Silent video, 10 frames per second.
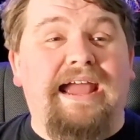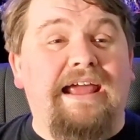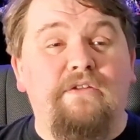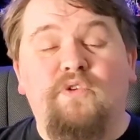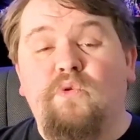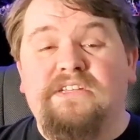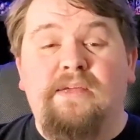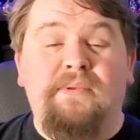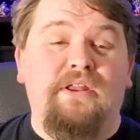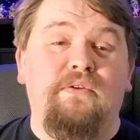and of course
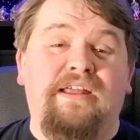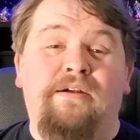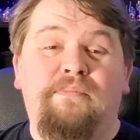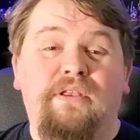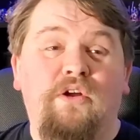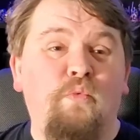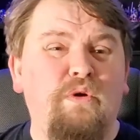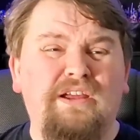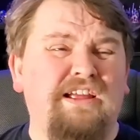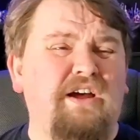let me know down below what